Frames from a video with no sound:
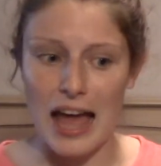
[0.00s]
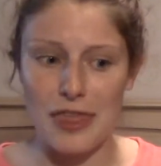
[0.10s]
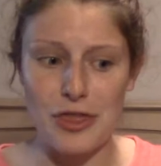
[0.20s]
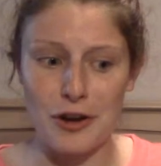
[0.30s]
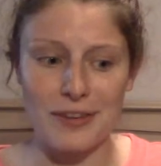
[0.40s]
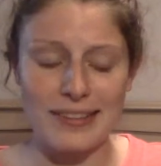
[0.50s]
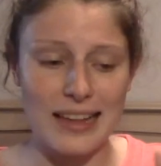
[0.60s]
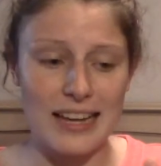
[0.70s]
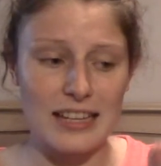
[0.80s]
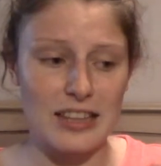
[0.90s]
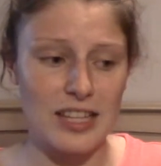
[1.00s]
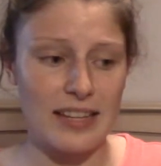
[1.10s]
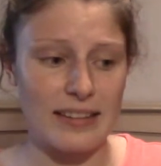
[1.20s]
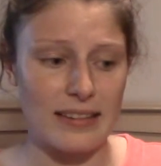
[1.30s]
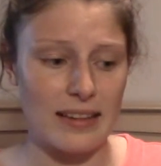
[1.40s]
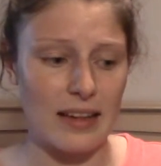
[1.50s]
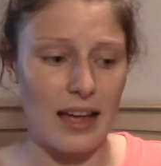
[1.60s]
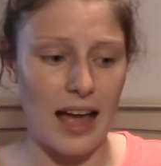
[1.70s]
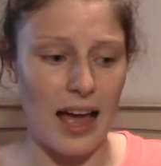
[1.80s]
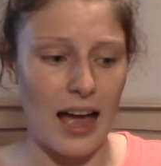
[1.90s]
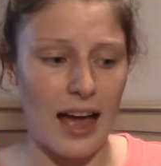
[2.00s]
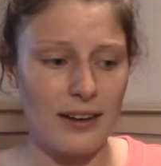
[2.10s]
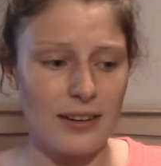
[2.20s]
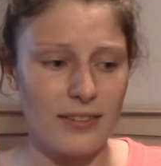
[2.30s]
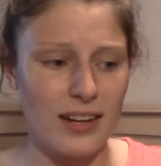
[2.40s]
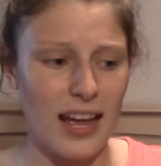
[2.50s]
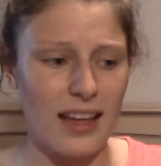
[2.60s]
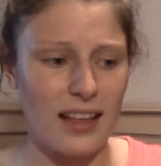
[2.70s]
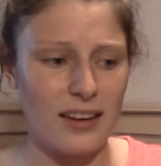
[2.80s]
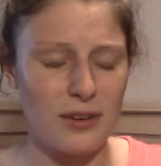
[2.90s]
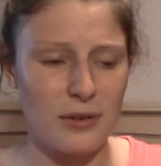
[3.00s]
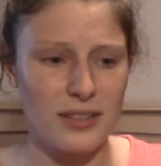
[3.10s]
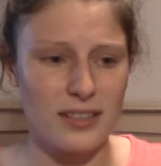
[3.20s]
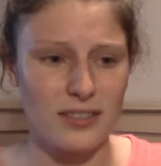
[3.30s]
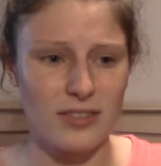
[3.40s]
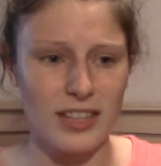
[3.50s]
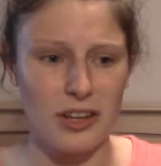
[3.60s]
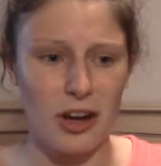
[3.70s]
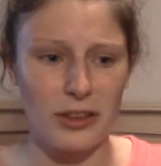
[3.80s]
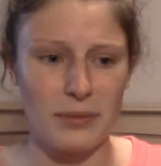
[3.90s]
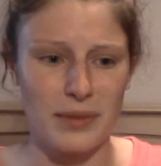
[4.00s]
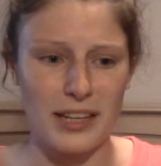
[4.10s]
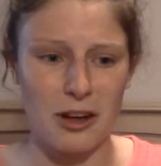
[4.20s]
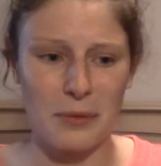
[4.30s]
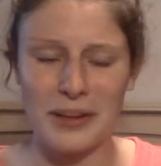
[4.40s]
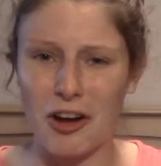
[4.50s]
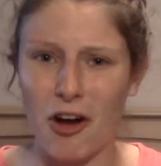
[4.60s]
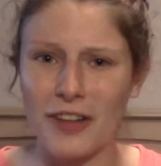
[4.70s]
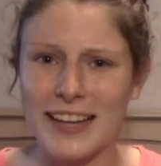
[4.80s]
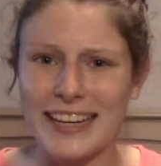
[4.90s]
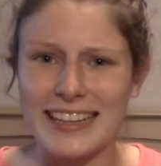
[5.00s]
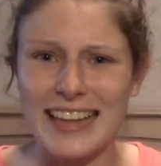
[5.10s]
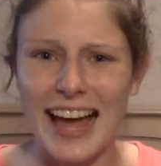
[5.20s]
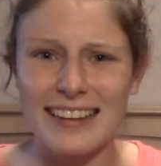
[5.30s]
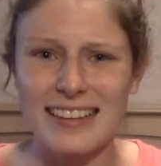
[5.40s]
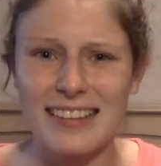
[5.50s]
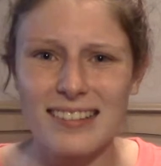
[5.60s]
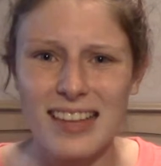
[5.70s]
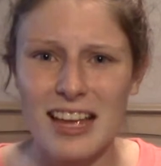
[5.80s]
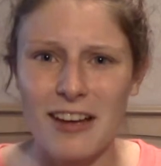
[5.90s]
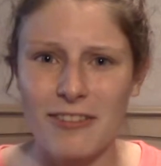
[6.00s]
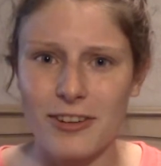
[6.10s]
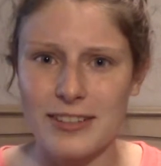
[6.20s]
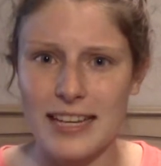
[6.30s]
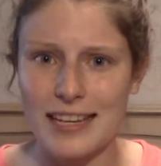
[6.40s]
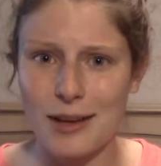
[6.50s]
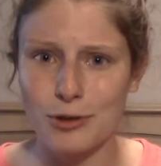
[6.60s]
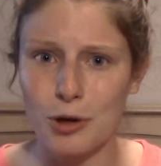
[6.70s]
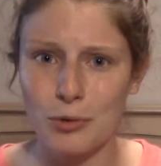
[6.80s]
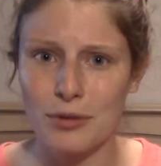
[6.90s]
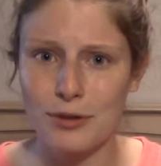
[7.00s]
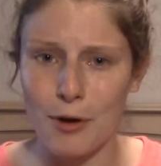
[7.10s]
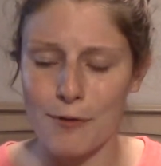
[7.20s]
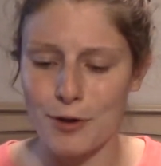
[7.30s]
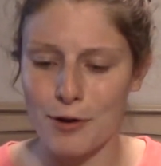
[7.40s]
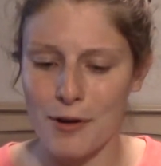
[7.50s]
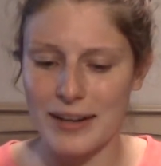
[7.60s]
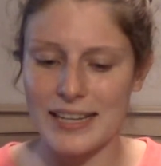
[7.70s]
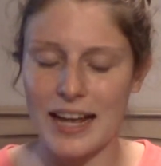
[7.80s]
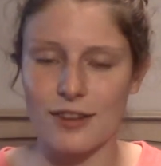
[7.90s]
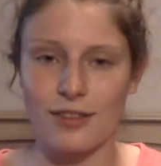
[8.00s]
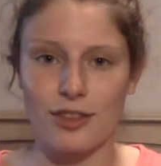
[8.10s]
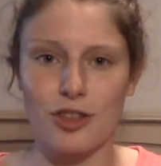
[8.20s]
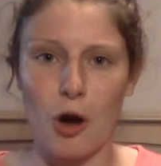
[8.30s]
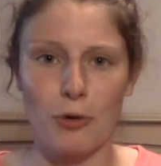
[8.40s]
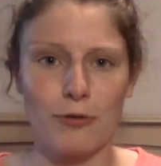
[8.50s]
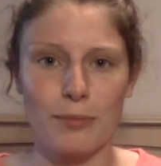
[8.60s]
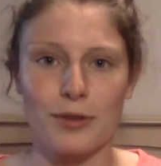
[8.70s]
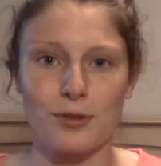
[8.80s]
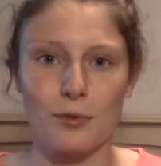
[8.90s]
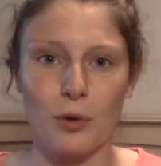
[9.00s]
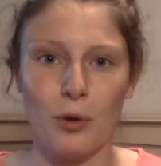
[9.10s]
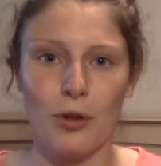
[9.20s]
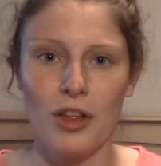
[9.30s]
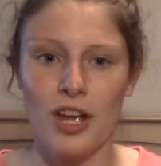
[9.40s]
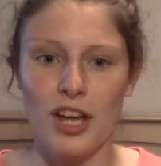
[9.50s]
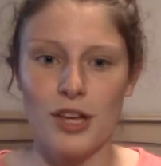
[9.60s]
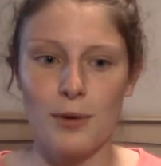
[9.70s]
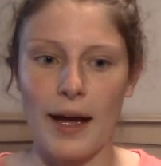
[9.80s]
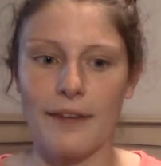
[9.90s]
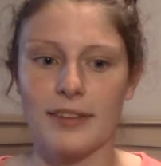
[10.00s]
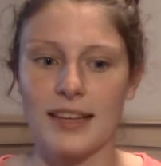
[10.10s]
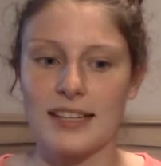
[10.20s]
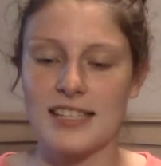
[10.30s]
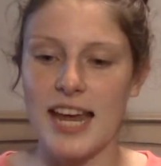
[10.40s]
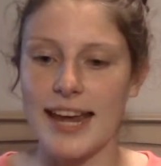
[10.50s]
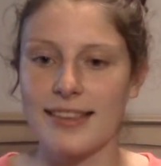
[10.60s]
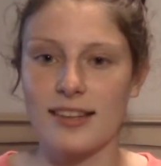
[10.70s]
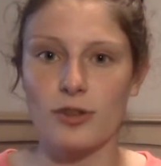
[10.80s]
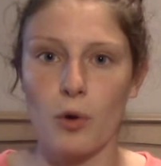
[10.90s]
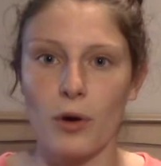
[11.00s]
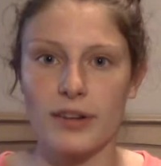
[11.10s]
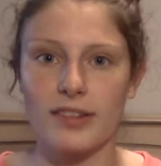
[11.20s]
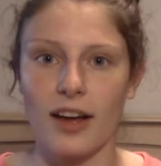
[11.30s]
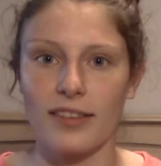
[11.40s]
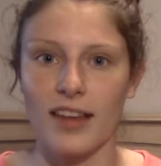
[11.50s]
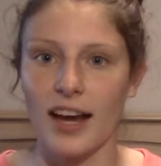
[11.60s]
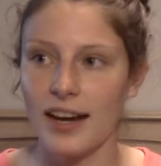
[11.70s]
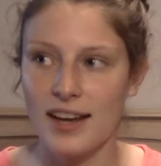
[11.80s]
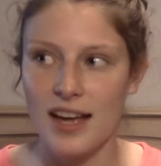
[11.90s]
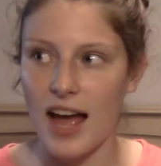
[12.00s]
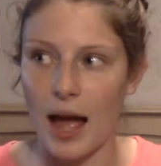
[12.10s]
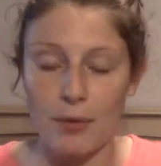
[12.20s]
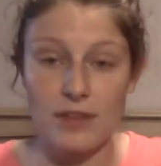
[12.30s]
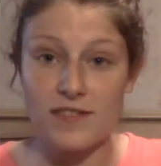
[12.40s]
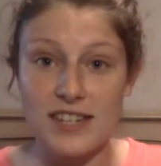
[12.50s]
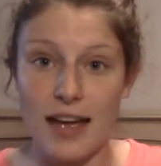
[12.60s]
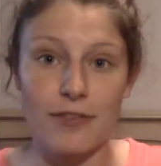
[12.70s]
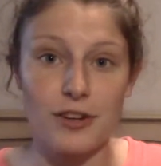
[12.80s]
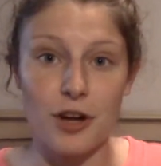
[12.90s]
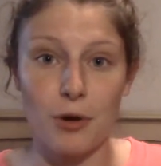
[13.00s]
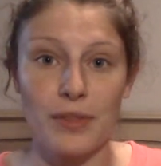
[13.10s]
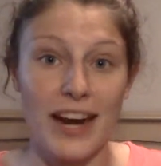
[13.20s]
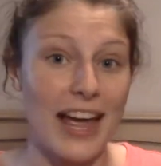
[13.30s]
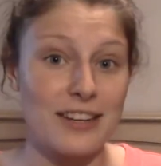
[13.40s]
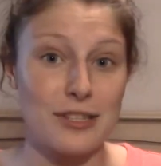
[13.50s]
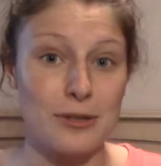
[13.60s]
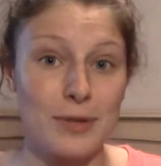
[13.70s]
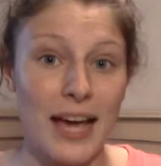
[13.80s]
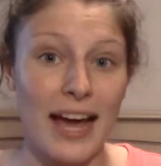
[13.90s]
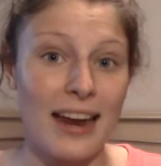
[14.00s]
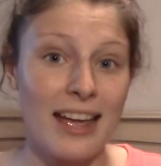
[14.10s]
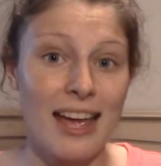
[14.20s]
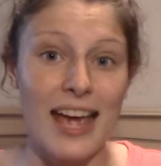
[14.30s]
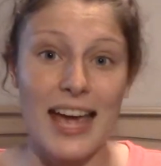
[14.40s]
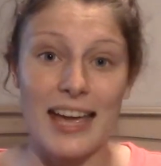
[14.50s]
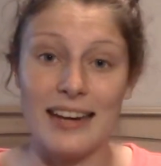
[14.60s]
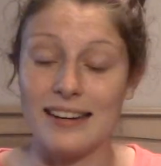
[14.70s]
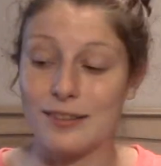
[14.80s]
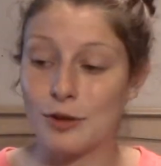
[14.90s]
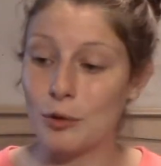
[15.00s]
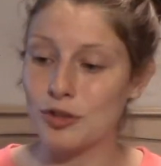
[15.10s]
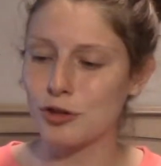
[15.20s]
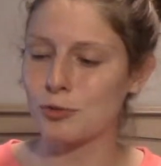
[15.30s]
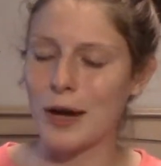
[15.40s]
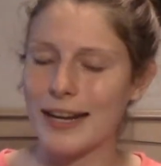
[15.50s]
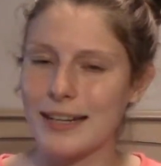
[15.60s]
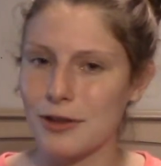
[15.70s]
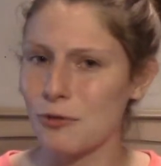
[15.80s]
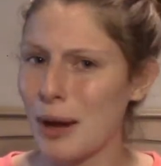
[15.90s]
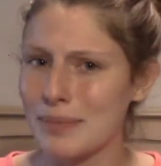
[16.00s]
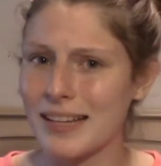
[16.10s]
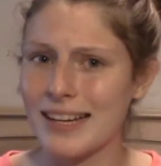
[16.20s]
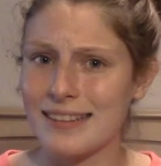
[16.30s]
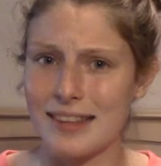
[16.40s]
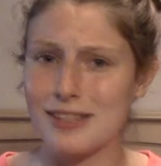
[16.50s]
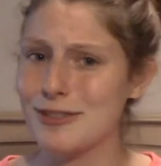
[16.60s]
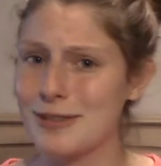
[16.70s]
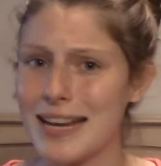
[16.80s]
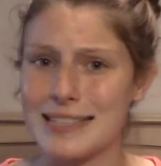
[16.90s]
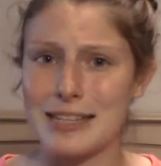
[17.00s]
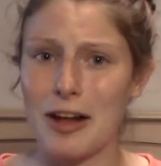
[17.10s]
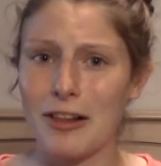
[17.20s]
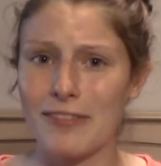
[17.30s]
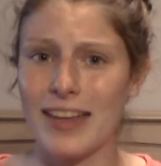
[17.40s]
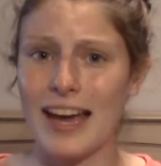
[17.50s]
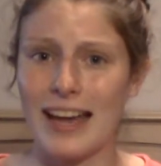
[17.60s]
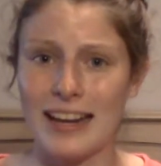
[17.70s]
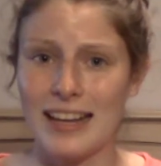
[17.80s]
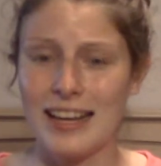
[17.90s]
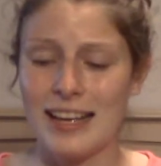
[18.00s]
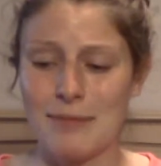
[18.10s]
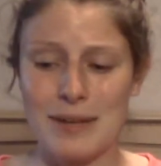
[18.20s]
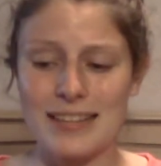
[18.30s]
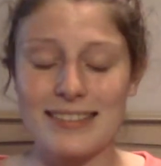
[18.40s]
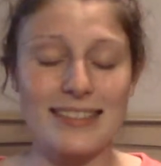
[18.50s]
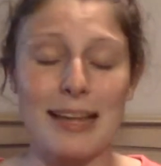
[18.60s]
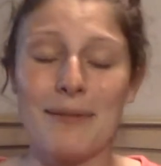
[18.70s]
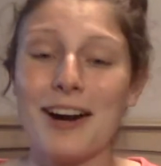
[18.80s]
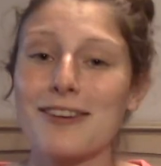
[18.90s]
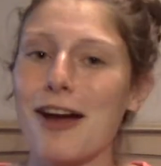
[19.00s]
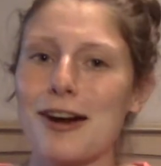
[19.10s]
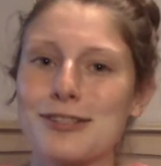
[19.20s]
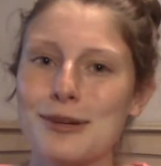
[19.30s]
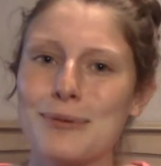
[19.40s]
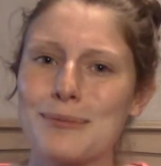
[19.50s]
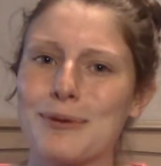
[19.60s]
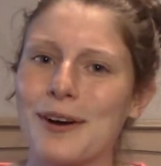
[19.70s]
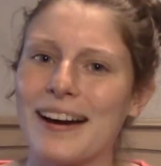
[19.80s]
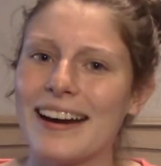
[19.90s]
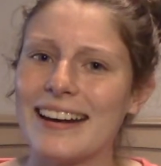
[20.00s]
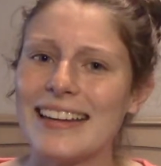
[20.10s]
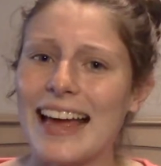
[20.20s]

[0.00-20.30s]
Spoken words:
There's like these, I don't even know what to really call them. They call them like online classes for taking out loans. So if you're going to get a loan from the school, you have to like take this course online. I would have never known that I had to do that. And so just writing down the websites and the due dates and all of that, because these seminars are super important.